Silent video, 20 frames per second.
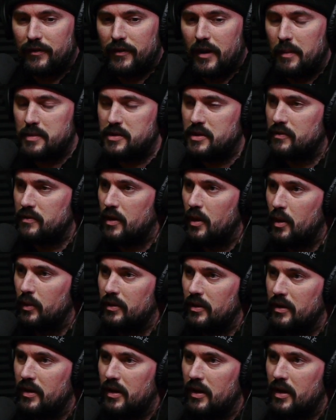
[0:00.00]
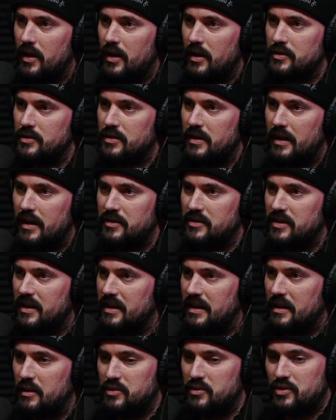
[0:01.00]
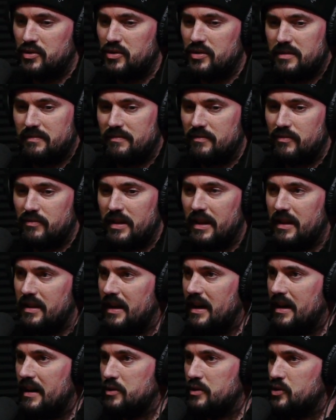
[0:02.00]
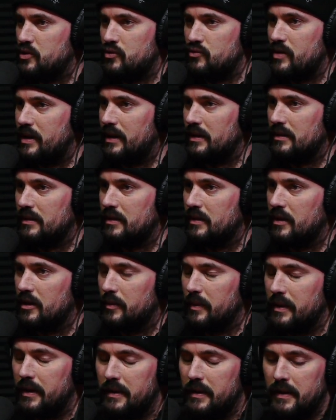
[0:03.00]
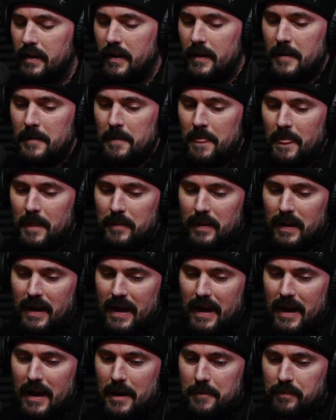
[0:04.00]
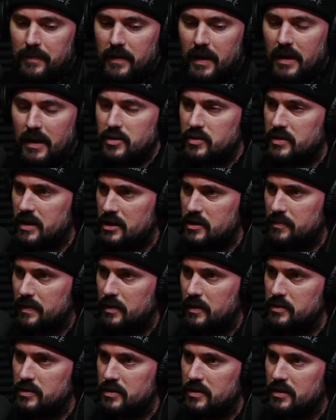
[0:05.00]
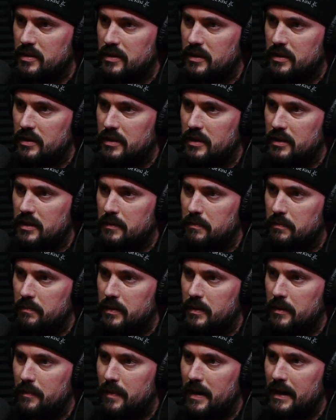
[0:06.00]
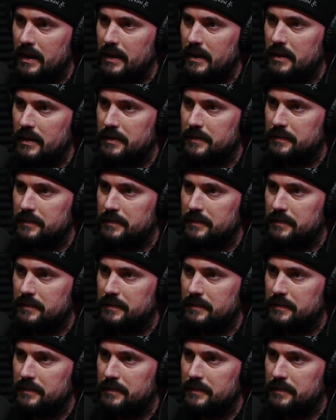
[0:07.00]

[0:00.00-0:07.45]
Pharmacy Road on ours, and it was just like that. It's just riddled, you know what I mean? But so tell us about the bang.